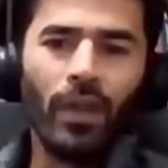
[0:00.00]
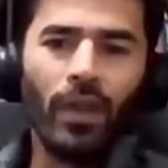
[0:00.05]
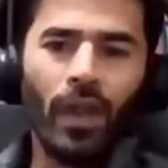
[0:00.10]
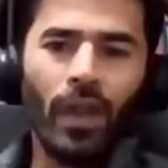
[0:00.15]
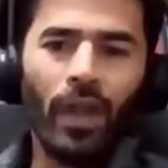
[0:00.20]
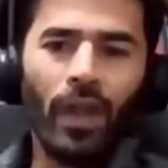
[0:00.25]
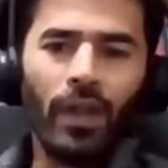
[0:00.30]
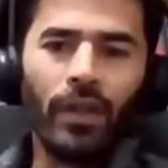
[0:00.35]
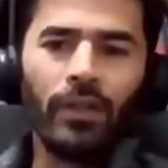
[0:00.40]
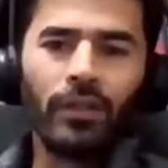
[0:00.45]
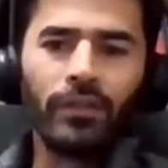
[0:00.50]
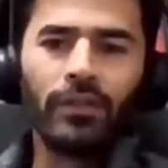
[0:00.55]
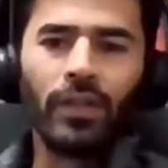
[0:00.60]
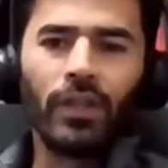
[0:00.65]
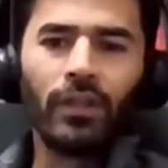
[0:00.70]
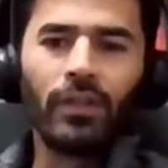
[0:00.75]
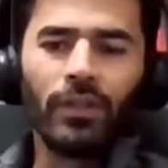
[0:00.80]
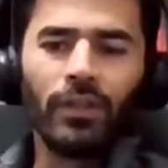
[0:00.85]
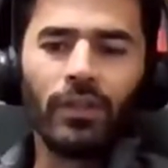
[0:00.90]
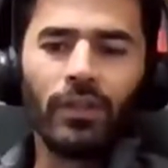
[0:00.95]
And
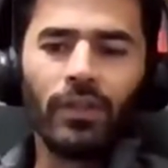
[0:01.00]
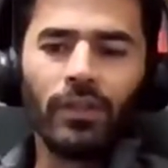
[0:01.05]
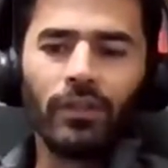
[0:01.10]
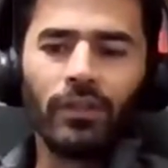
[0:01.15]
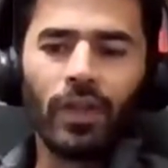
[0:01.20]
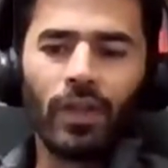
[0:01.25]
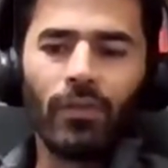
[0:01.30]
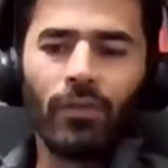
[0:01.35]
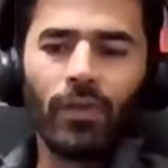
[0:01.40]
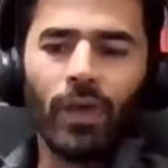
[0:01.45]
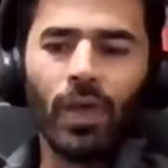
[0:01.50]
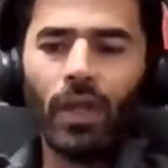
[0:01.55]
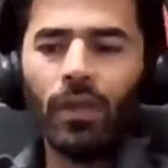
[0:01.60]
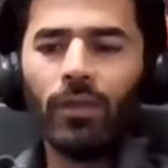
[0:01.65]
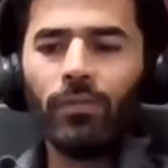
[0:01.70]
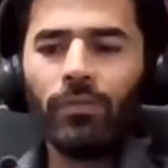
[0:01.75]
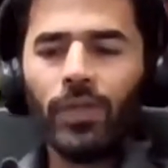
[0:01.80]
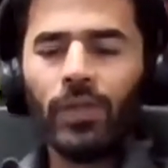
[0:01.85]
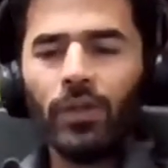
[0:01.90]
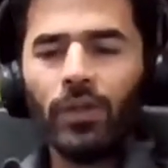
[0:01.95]
he's like,
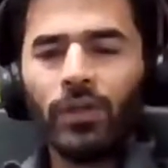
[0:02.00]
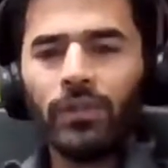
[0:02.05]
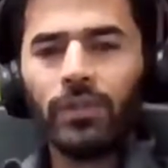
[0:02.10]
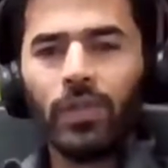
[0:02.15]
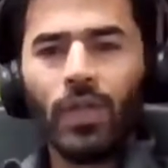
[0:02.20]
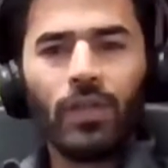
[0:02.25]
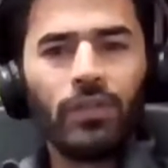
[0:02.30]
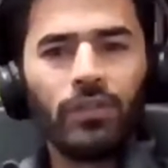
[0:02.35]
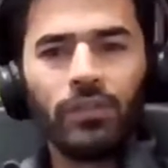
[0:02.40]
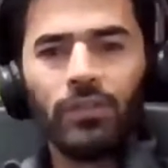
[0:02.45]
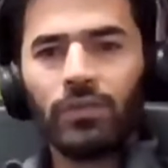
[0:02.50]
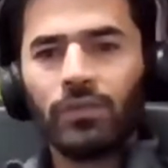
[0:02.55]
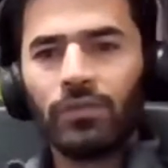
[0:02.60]
well, because I